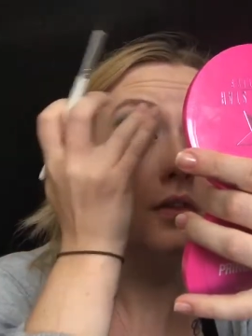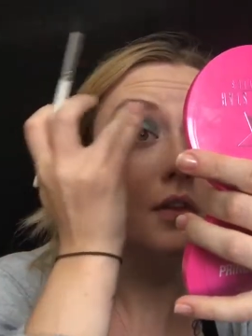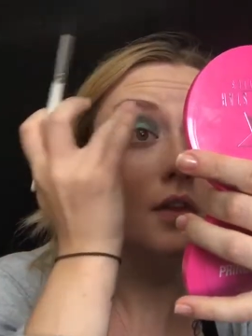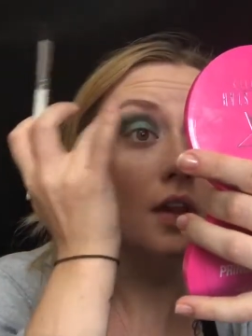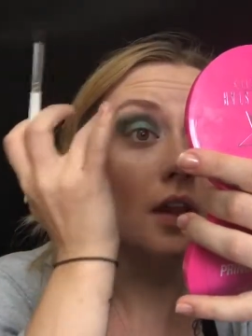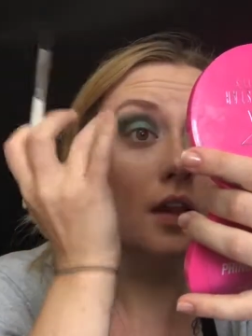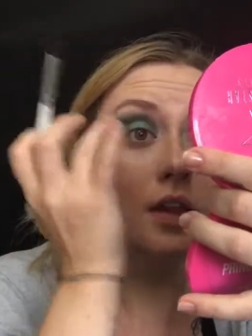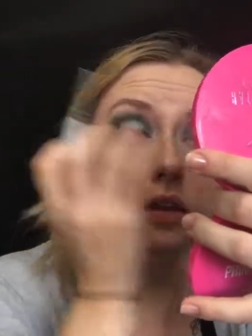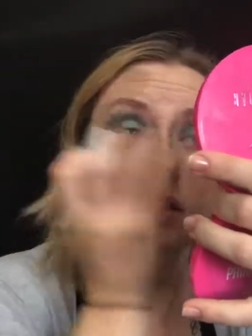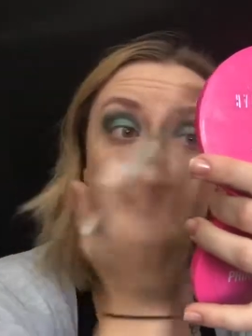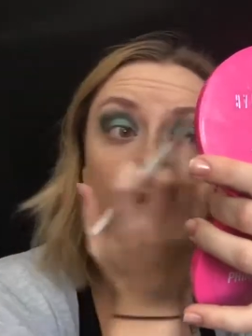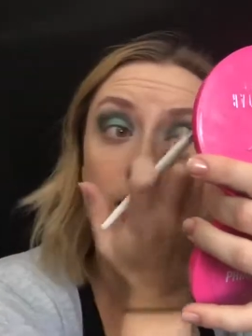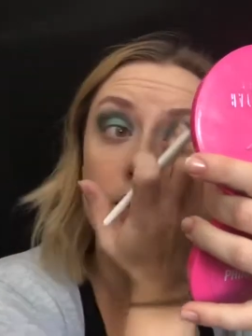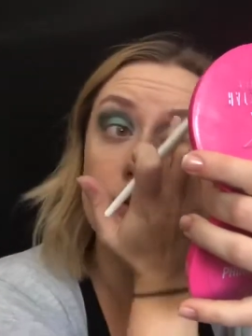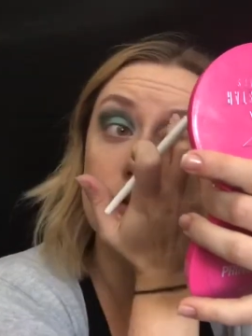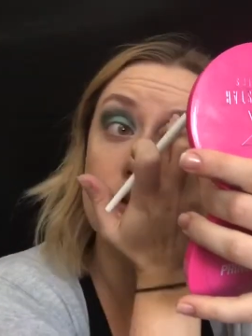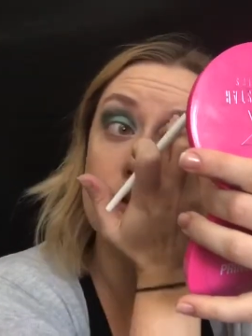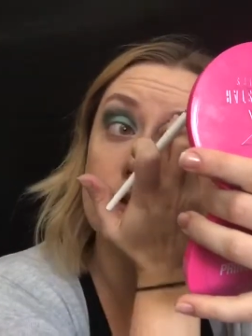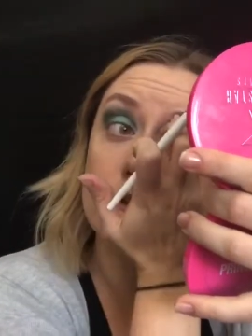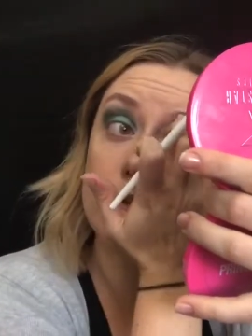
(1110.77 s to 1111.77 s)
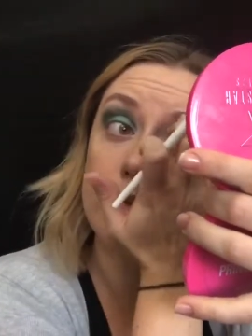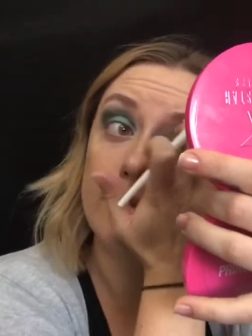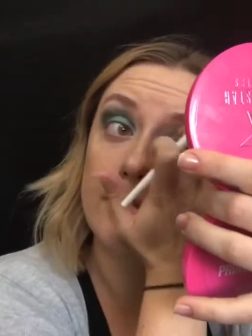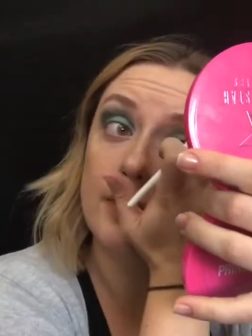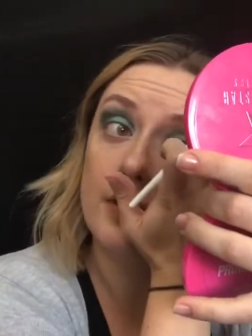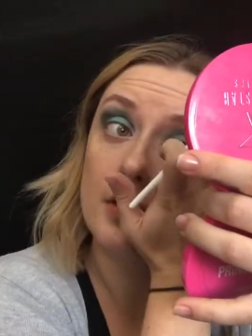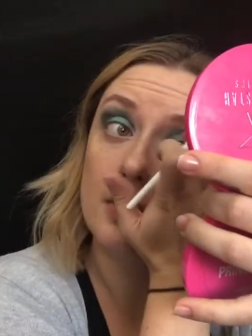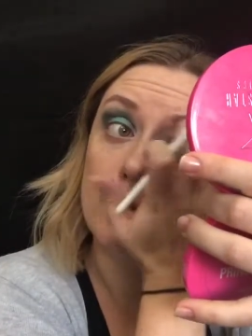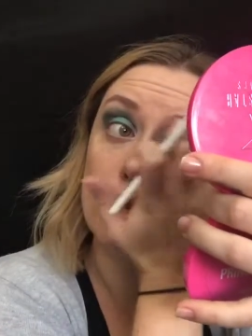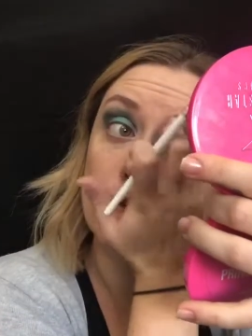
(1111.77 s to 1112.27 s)
Like they just
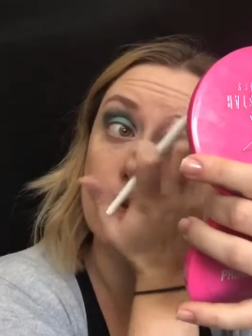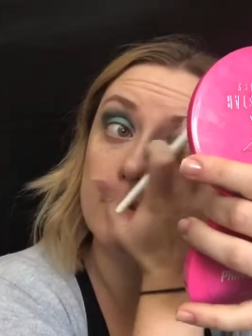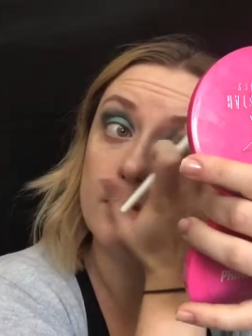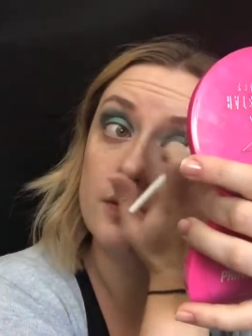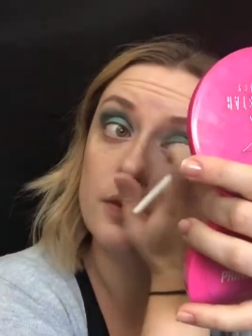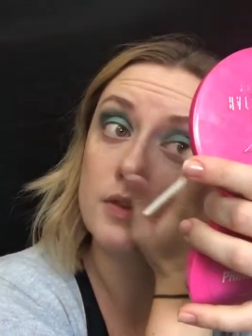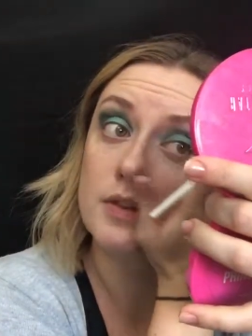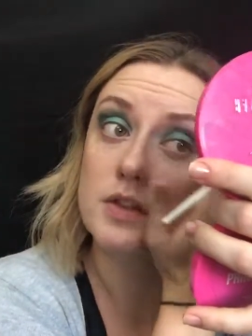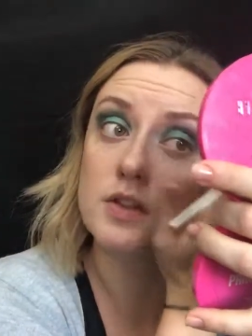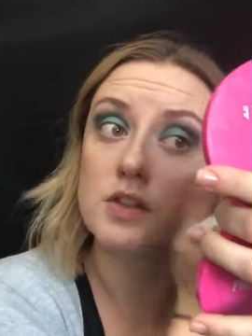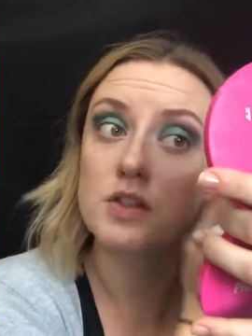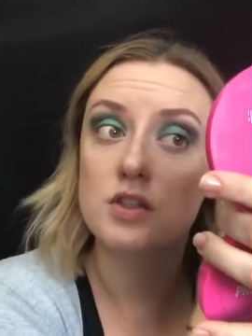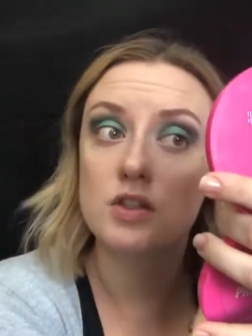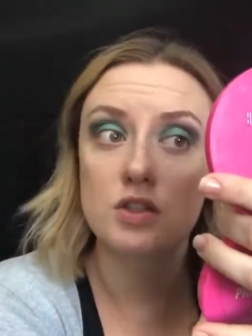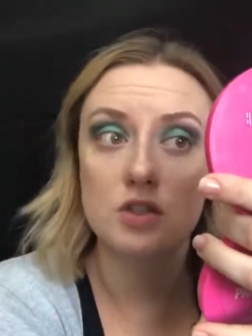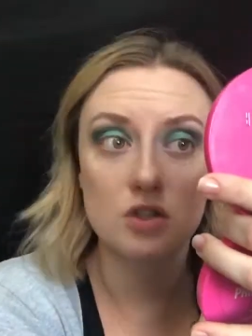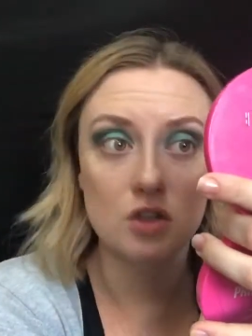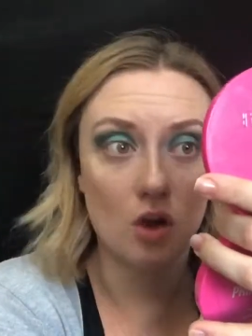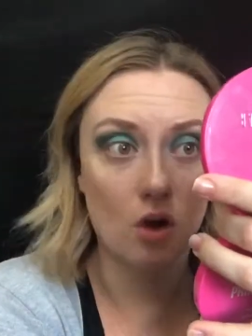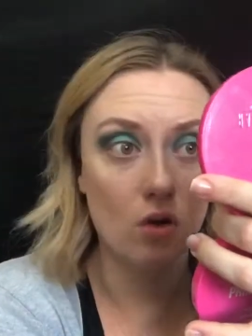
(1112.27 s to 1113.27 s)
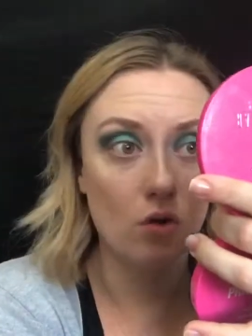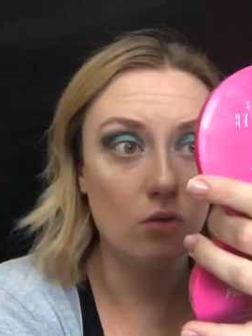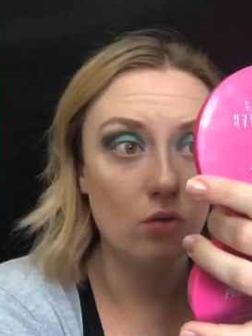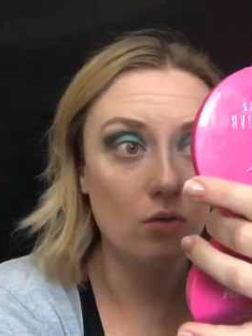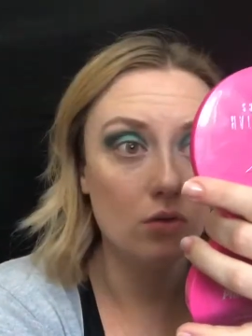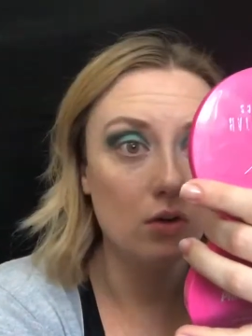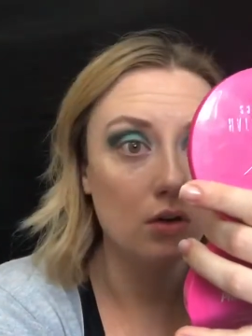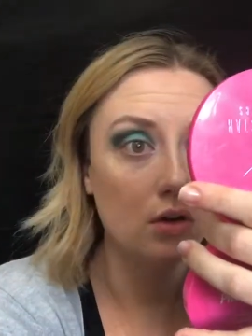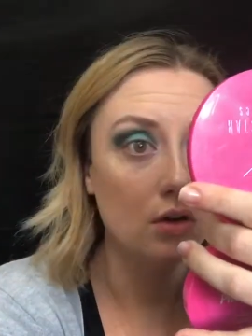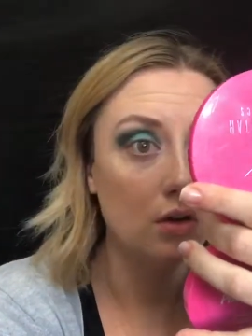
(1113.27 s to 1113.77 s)
feel
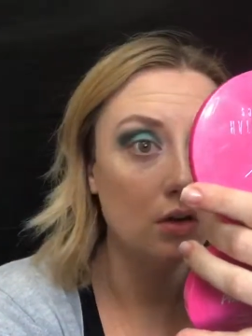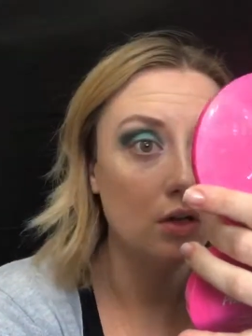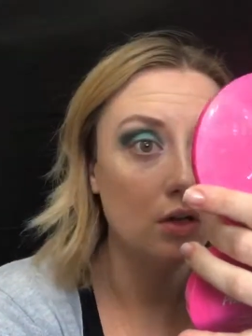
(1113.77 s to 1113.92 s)
so